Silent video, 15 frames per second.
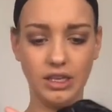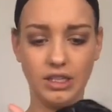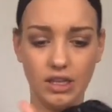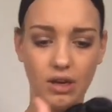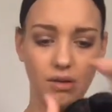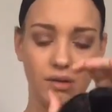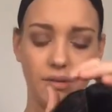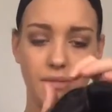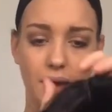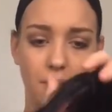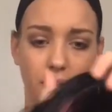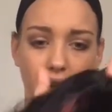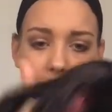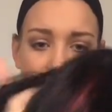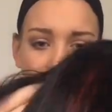don't
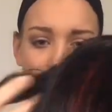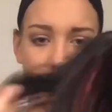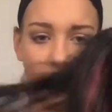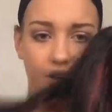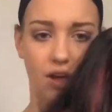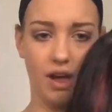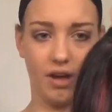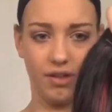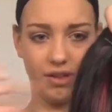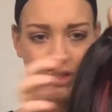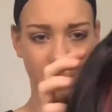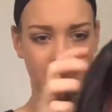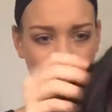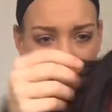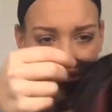remember at all how
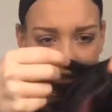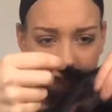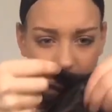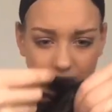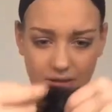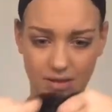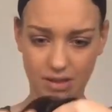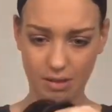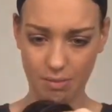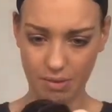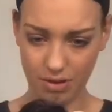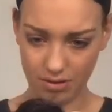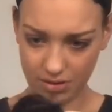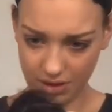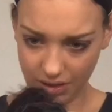this is
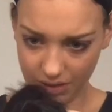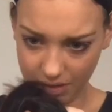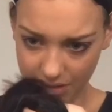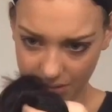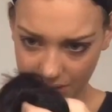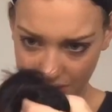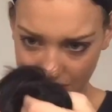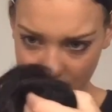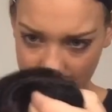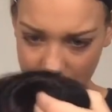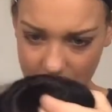supposed to look.